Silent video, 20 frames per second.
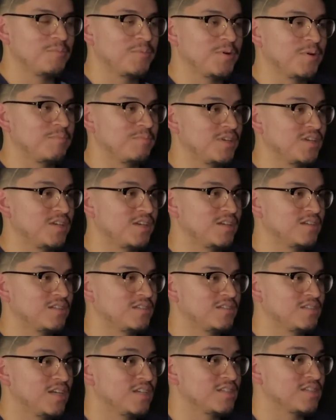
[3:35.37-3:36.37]
but
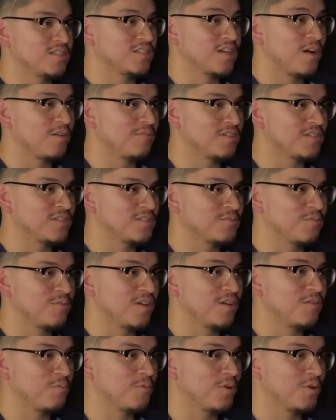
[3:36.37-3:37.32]
being Jason Chavez, right?